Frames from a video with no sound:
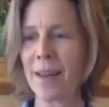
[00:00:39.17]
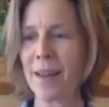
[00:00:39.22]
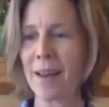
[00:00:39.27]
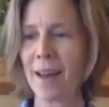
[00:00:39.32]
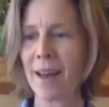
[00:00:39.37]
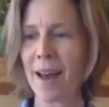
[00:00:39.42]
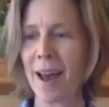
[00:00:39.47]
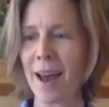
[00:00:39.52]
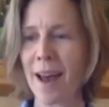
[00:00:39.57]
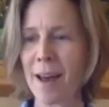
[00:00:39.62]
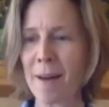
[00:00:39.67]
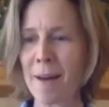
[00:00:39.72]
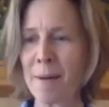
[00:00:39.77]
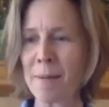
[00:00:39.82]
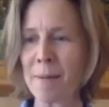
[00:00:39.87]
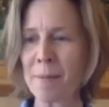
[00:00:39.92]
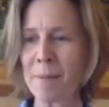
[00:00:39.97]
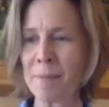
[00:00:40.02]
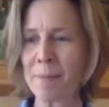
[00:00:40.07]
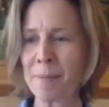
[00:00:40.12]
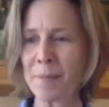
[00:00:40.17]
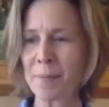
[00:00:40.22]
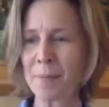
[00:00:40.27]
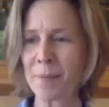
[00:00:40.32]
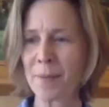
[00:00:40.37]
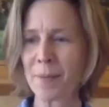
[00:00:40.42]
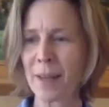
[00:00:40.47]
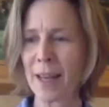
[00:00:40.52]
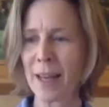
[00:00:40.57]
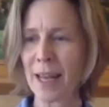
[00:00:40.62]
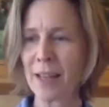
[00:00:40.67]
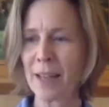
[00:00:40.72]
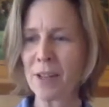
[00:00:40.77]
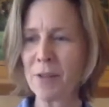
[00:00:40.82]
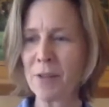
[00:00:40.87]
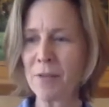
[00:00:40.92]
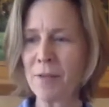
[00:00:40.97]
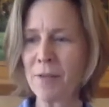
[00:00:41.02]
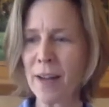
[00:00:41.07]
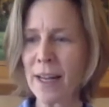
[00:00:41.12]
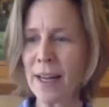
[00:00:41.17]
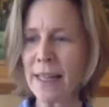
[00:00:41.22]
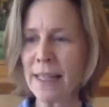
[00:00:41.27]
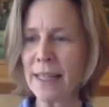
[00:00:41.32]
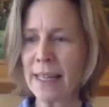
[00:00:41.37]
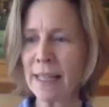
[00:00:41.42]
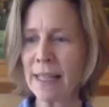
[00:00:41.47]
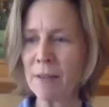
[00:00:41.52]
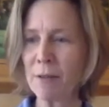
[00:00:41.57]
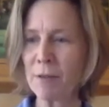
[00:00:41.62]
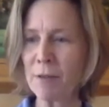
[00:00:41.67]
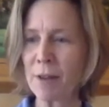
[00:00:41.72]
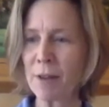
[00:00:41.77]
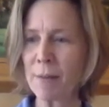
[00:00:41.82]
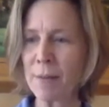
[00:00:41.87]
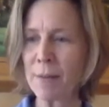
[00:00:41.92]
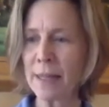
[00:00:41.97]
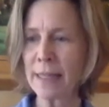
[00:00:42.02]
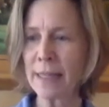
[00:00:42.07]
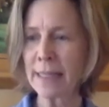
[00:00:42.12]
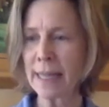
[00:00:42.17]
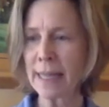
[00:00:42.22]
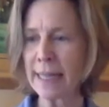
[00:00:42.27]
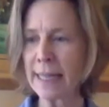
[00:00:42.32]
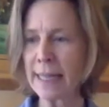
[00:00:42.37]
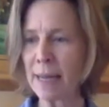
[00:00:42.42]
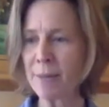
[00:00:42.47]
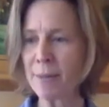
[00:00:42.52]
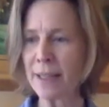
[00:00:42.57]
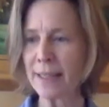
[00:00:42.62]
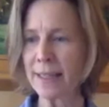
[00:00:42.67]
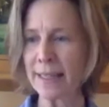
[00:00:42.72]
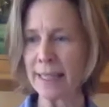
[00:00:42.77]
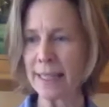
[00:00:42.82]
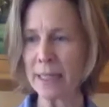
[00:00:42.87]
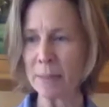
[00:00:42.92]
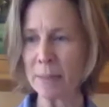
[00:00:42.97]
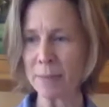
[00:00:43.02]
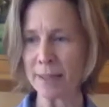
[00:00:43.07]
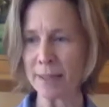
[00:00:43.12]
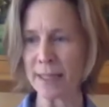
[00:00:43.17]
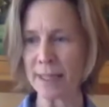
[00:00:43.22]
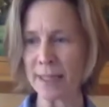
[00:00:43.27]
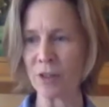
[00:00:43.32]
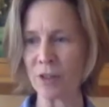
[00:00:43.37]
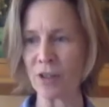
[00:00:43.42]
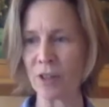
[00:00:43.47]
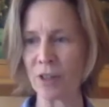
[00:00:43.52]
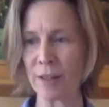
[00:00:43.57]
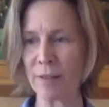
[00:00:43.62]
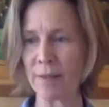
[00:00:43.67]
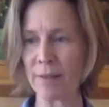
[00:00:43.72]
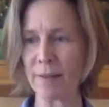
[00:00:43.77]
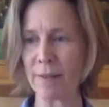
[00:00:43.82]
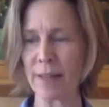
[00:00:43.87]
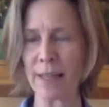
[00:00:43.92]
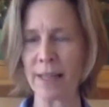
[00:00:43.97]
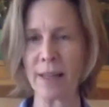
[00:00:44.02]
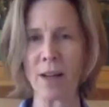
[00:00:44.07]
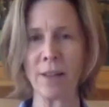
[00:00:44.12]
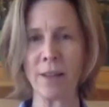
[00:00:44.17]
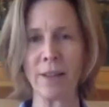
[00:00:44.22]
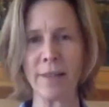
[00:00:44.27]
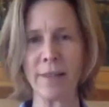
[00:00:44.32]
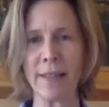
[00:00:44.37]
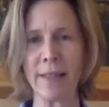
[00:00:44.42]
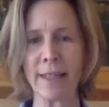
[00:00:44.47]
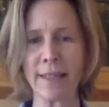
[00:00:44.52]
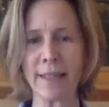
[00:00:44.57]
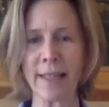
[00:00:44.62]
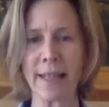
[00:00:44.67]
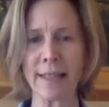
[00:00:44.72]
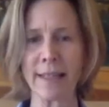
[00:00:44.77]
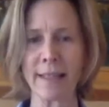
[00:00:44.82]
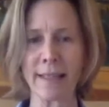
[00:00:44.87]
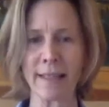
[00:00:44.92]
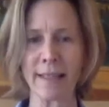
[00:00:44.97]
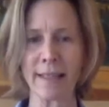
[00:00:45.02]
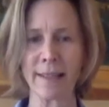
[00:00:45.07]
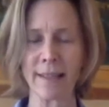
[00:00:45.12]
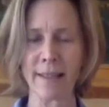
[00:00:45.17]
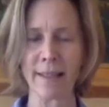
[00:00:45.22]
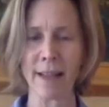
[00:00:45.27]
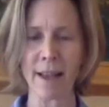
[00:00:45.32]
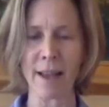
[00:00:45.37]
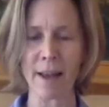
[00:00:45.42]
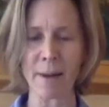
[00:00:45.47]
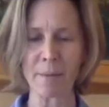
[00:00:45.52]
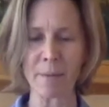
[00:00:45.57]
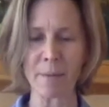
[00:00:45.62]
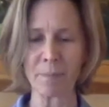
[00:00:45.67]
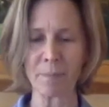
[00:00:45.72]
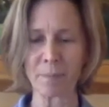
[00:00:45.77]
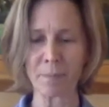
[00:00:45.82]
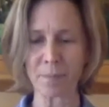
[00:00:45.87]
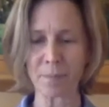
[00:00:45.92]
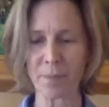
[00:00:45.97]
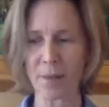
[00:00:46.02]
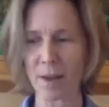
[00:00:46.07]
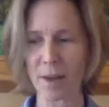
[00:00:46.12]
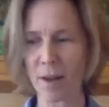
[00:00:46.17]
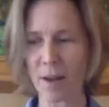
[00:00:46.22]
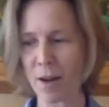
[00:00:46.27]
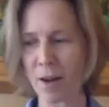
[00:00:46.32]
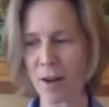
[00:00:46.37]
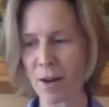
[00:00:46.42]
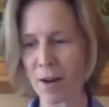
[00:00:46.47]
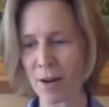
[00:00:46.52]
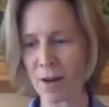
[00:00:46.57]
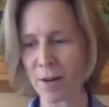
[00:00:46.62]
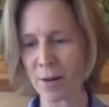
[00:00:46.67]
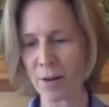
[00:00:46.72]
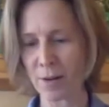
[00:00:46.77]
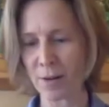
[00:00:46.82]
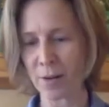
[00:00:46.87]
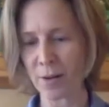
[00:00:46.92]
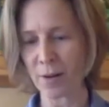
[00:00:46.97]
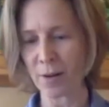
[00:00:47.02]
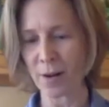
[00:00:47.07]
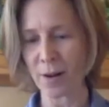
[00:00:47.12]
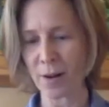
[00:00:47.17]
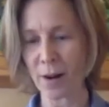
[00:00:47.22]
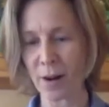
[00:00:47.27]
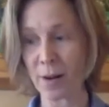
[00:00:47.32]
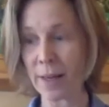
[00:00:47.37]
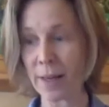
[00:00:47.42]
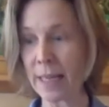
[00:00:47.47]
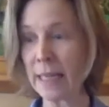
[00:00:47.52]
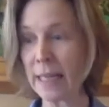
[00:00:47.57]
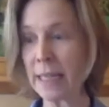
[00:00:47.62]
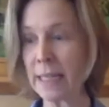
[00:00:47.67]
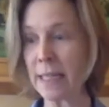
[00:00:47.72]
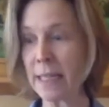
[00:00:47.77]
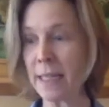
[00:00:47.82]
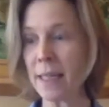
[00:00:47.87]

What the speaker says: And you'll find that from this dynamic sitting position that all of these lessons are in,